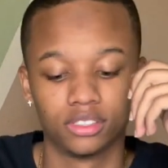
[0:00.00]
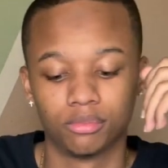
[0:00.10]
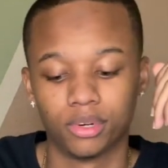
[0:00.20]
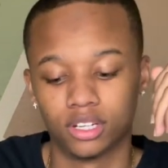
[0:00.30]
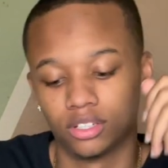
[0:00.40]
I'm
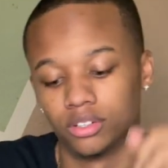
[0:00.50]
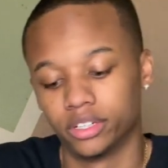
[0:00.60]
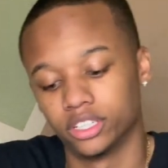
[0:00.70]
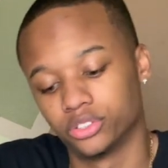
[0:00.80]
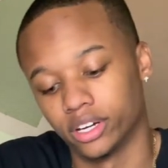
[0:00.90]
about to go
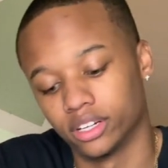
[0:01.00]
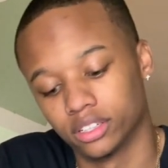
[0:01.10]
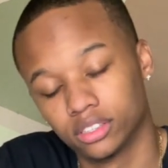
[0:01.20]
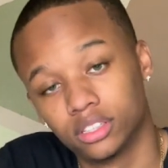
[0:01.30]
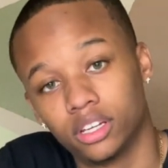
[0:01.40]
ahead and try
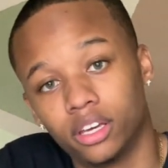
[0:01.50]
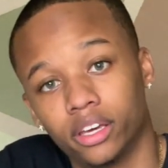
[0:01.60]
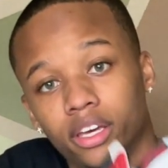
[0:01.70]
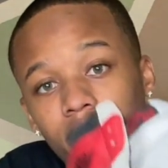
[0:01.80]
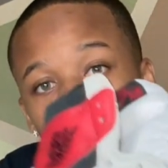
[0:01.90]
to
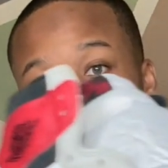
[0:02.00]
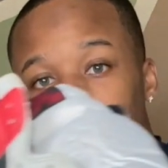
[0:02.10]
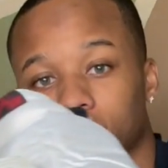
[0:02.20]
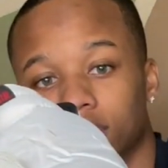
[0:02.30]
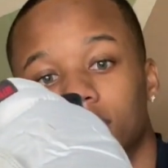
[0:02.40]
get the
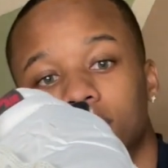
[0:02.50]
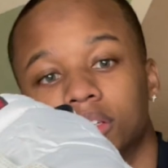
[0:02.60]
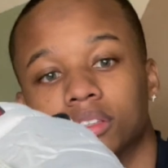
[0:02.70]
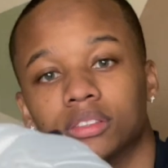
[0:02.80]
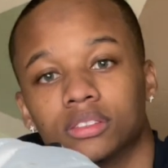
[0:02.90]

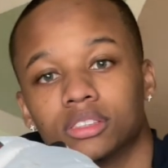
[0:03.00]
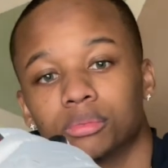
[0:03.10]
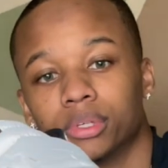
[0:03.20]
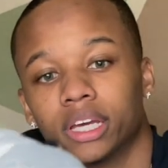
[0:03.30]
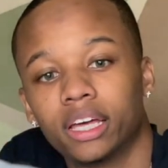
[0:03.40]
little
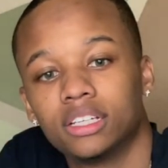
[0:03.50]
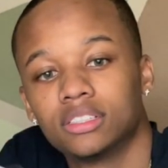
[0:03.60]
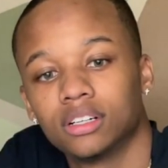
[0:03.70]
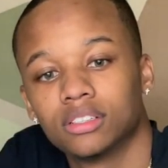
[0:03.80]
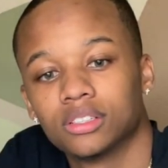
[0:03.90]
spaghetti
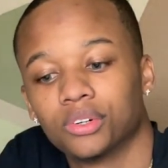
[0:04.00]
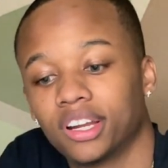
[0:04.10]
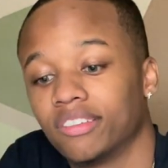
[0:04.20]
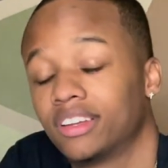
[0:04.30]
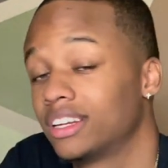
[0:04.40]
sauce or
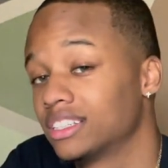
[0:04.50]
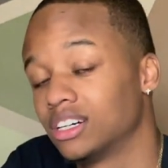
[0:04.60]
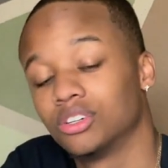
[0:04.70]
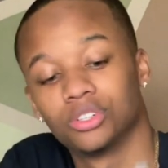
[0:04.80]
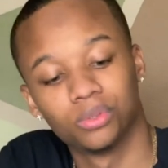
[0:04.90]
whatever it is. I
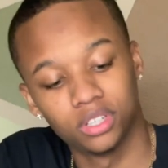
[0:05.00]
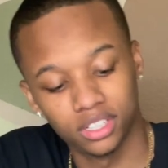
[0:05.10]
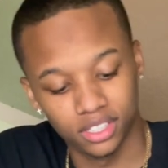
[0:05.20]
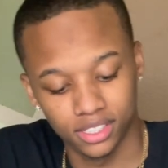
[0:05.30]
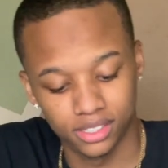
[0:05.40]
don't know what it
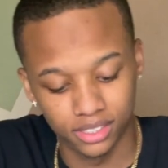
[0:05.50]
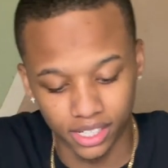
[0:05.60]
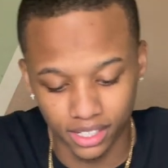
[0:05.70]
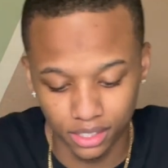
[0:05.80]
is exactly,